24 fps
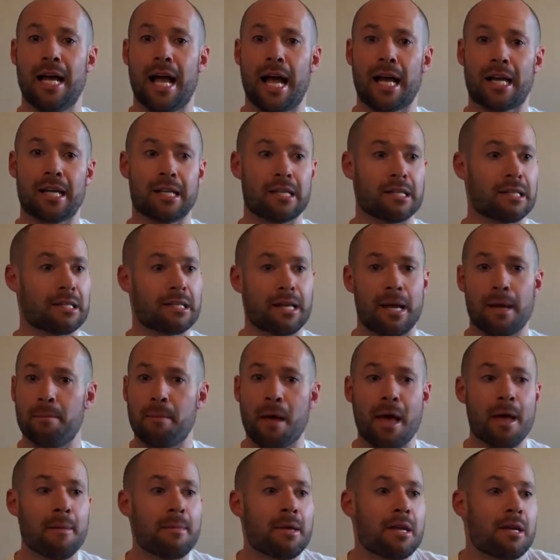And can you say,
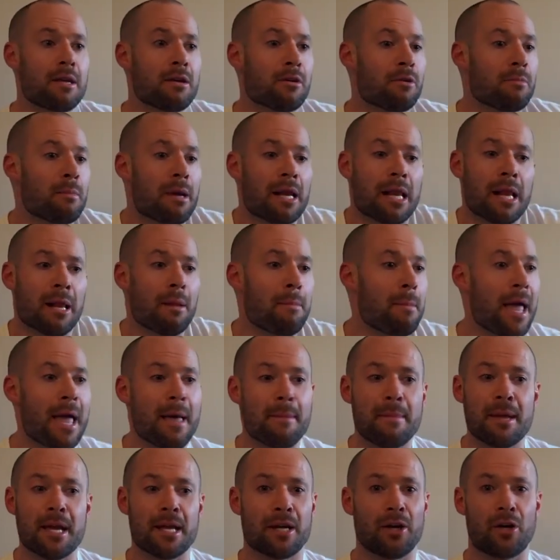baby, you're my little
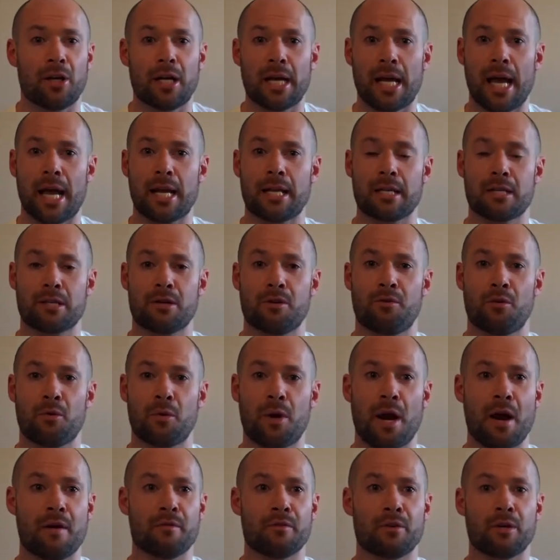baby, and all that kind of stuff or
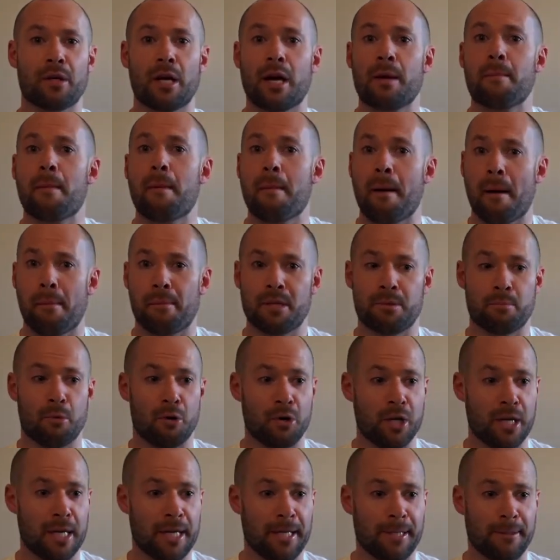whatever, and I'm a mammy's
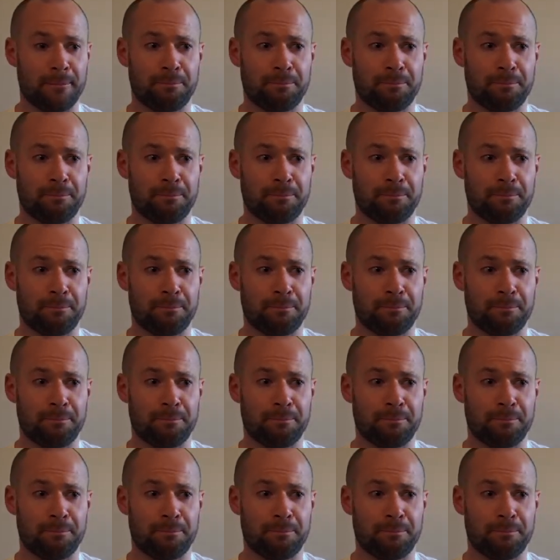boy.